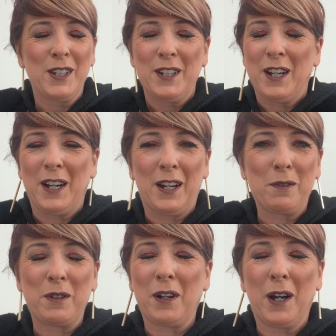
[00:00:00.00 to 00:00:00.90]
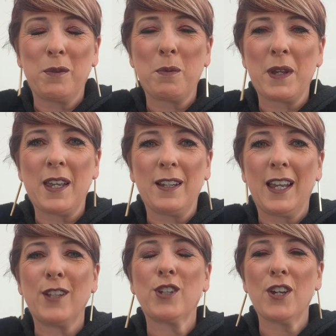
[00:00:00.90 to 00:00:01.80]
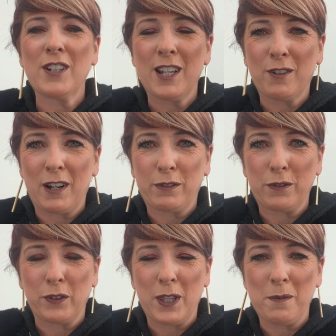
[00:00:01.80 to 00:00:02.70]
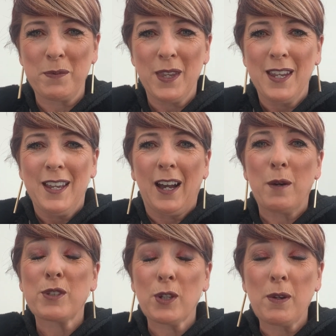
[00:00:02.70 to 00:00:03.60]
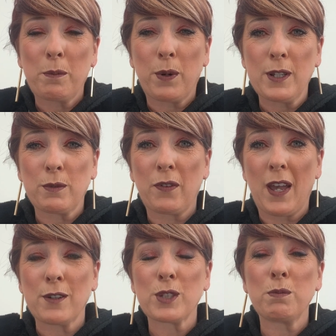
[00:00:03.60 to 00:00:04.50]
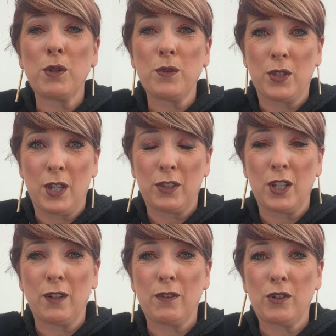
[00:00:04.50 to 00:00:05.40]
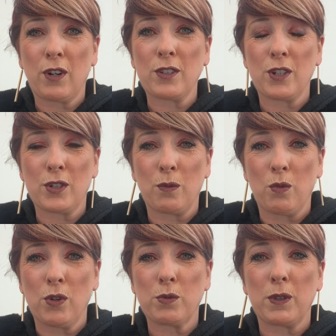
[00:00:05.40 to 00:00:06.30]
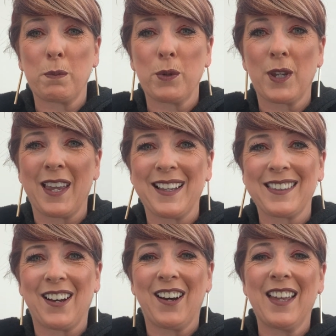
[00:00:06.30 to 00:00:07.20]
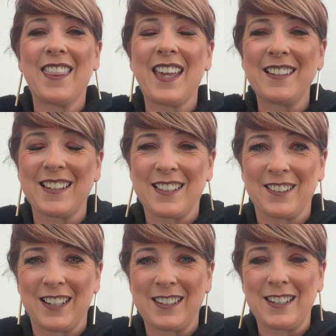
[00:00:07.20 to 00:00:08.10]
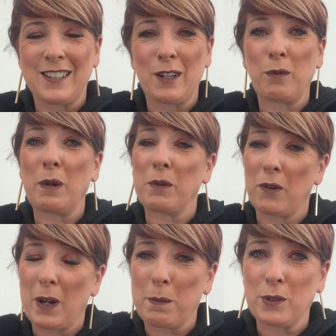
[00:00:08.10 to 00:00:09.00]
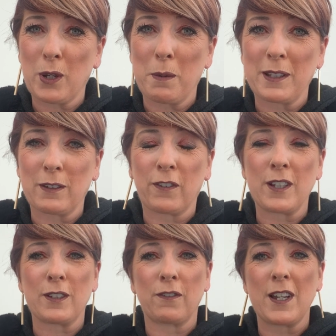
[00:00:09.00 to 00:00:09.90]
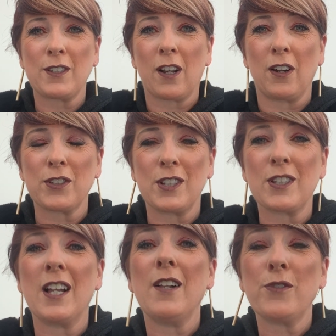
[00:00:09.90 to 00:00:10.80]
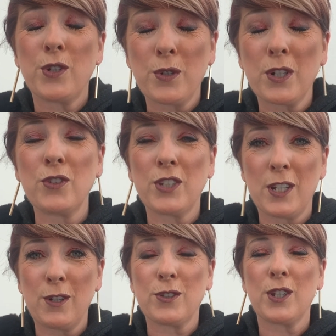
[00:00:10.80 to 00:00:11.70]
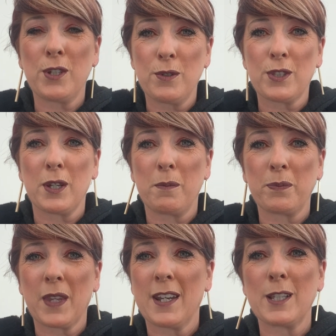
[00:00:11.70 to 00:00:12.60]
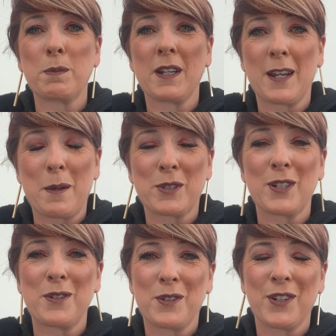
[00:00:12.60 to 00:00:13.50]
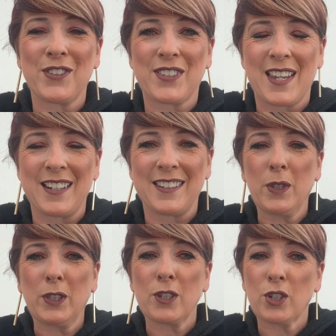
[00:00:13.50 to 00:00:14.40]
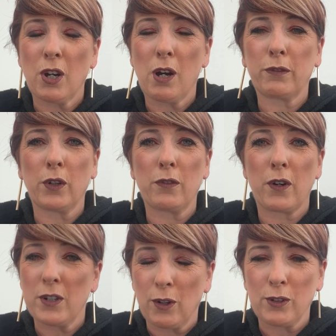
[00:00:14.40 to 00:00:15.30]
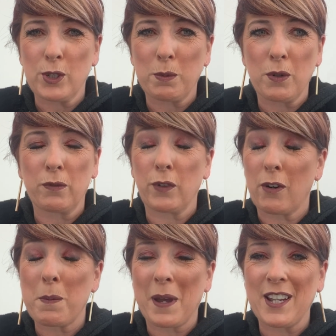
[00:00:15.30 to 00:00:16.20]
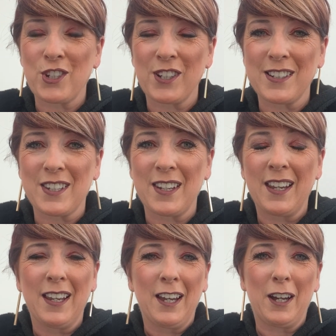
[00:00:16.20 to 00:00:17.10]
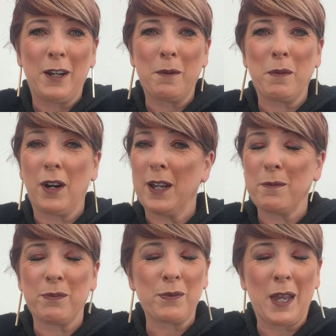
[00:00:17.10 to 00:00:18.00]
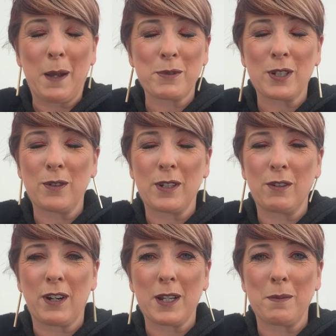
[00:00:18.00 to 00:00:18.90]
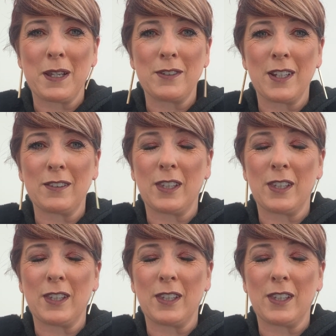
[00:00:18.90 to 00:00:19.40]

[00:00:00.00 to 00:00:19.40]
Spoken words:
I will be eternally grateful for them. I was so impressed with how smooth the transition was with the booking that I then decided, when we were able to go back to face-to-face classes, to continue to use them. And it's been an absolute godsend. The staff are very knowledgeable, very patient. I absolutely recommend it.